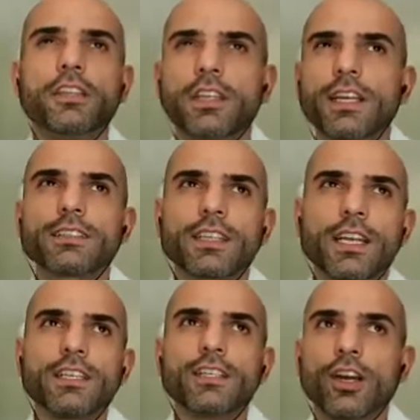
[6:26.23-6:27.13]
you guys
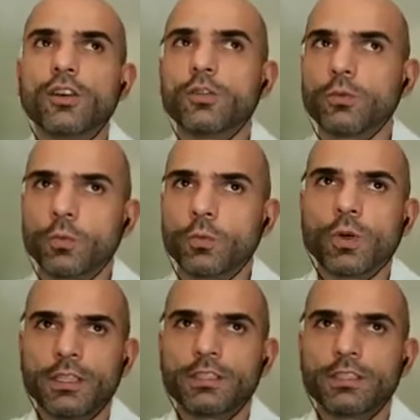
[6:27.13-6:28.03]
kind of know
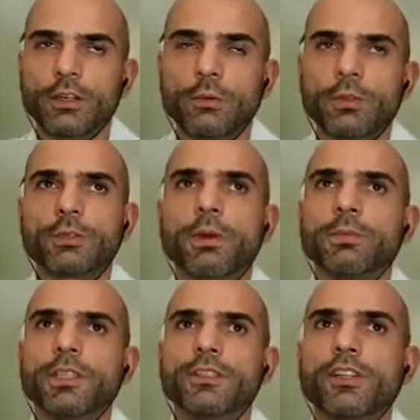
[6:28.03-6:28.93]
what your
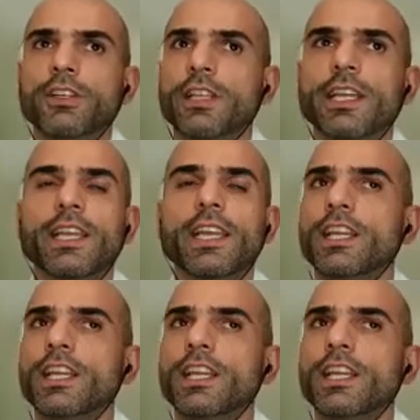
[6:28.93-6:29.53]
properties look like.